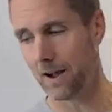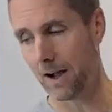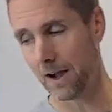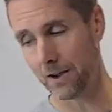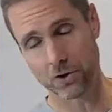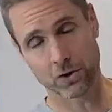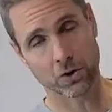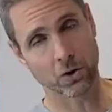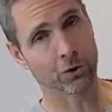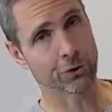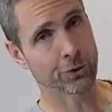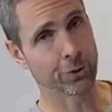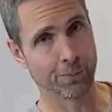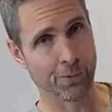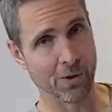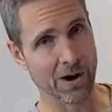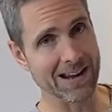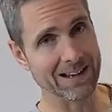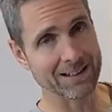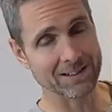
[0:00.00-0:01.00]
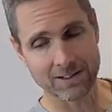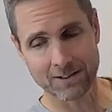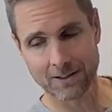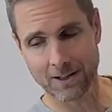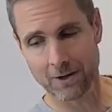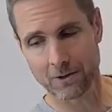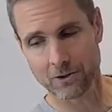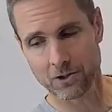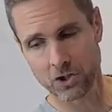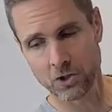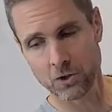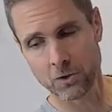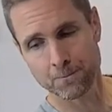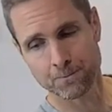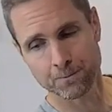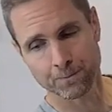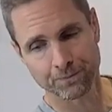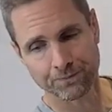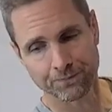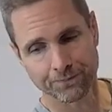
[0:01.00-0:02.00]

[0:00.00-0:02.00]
Uh, you can also braise in there too.